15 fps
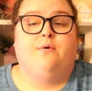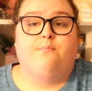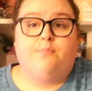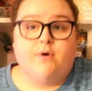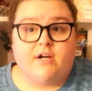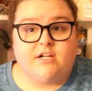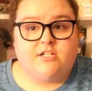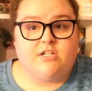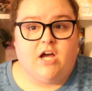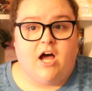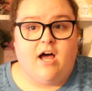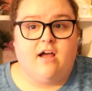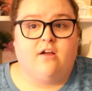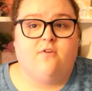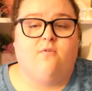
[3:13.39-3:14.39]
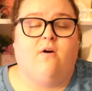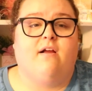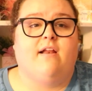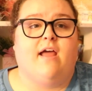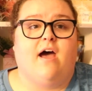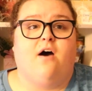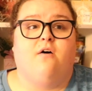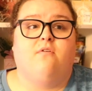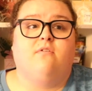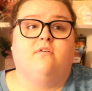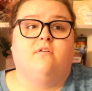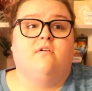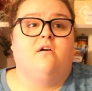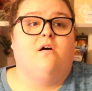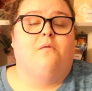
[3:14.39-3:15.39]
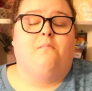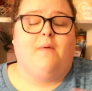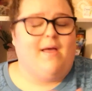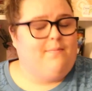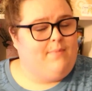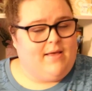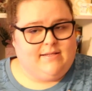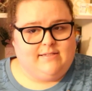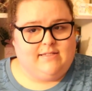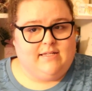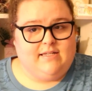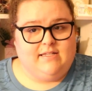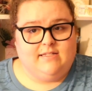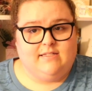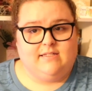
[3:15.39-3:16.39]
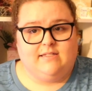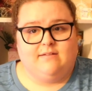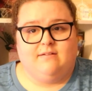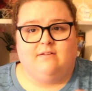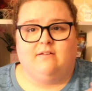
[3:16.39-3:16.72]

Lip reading: Book Talk who are now my besties.